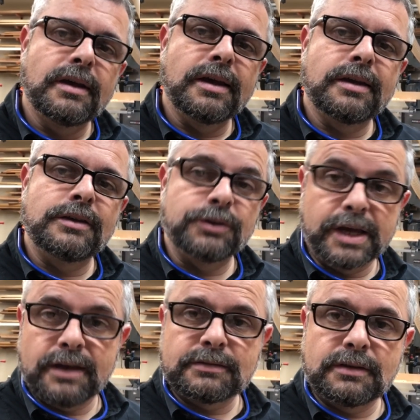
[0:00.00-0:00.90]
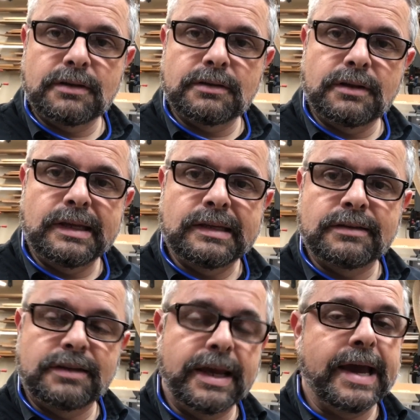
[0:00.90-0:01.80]
and you guessed it,
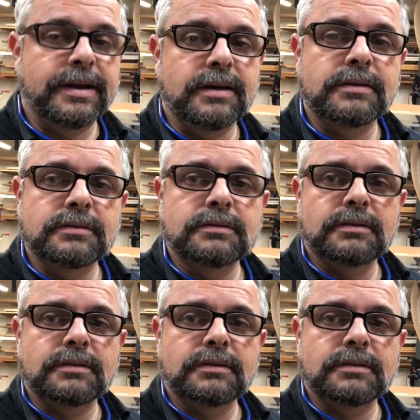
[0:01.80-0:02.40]
Indiana.